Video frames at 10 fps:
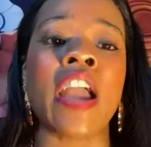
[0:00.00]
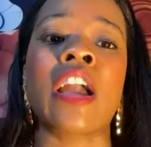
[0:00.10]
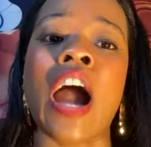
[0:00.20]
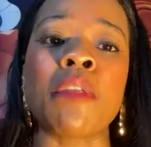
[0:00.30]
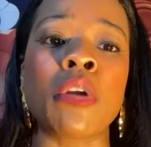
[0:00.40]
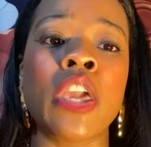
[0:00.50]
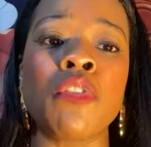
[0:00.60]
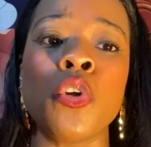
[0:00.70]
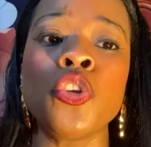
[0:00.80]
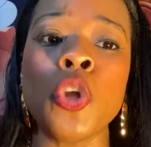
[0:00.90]
that God
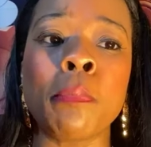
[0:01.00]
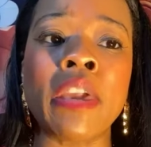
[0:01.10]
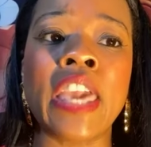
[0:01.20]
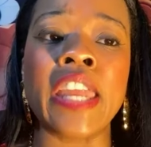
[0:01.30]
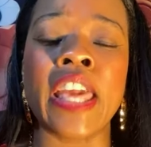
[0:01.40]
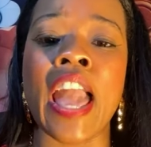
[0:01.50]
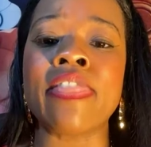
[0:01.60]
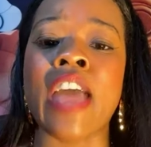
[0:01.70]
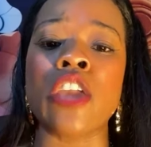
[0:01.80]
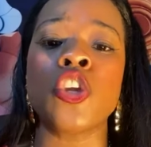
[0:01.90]
will give you a new
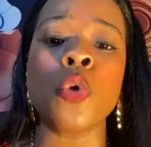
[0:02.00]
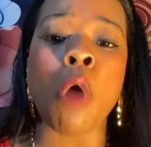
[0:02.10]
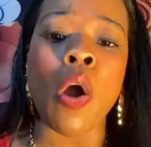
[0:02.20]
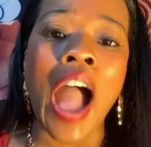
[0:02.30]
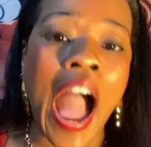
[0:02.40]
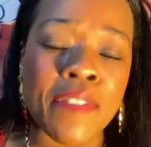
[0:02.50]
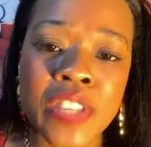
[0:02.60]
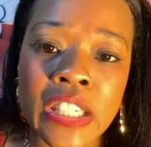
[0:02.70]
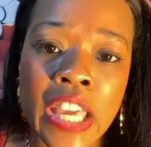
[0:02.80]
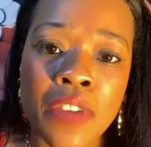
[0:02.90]
beginning and that you won't
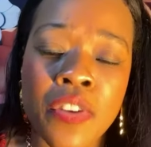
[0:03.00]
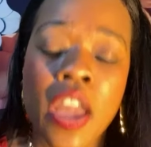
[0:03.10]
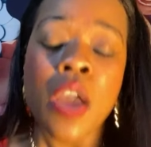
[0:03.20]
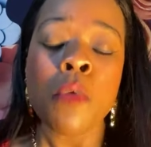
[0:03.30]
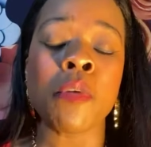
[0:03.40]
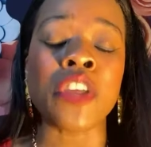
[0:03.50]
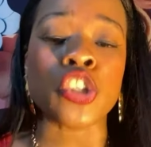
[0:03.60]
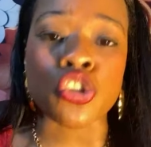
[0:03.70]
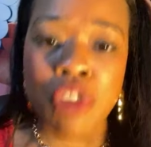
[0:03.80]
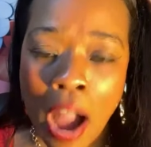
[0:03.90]
have to live
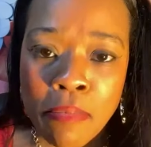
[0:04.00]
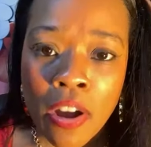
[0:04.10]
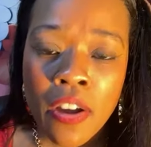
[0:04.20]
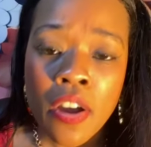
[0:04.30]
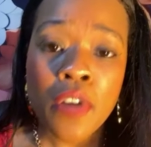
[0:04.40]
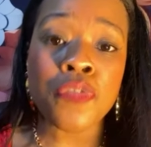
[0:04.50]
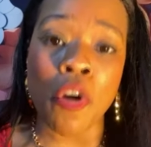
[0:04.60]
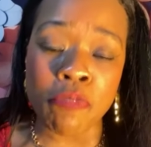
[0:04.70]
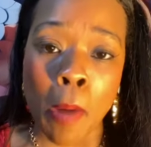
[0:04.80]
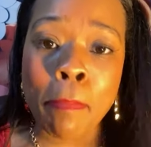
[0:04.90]
with the trauma
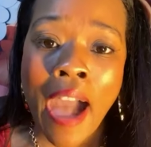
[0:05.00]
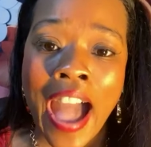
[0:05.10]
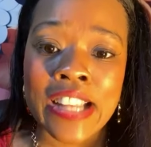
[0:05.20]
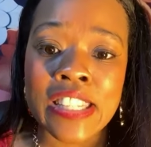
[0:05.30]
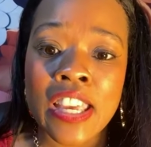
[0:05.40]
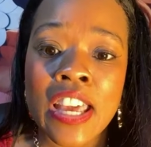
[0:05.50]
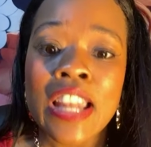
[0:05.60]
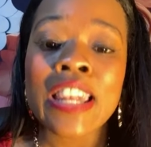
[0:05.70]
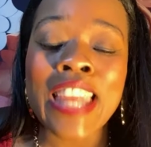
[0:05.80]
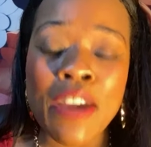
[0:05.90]
from your past.
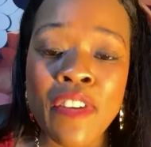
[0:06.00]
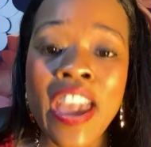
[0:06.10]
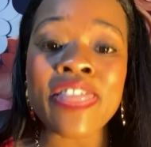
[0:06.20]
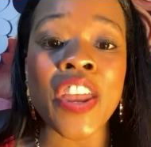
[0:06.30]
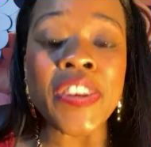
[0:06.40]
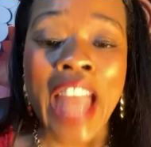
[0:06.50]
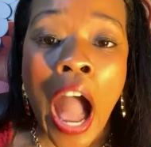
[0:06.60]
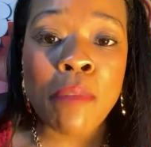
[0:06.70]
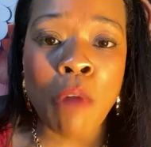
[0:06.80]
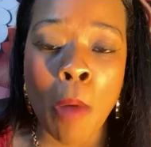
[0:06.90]
Live in the
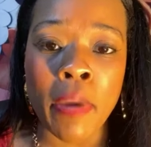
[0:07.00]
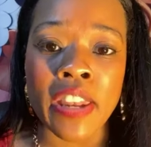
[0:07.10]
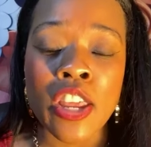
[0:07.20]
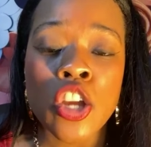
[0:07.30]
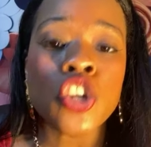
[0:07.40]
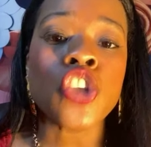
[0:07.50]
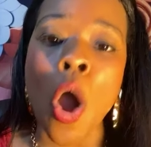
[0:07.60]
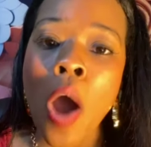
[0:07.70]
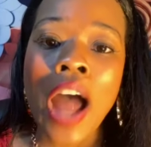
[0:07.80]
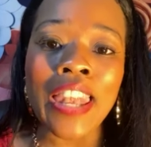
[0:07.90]
now moment.
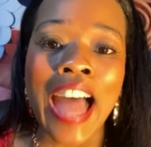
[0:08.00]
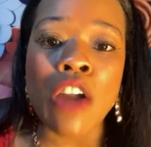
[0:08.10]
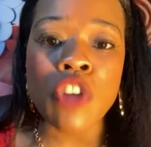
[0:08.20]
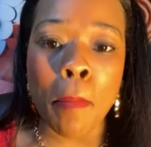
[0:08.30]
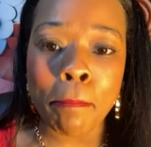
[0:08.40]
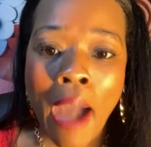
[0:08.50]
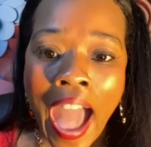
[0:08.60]
Don't allow your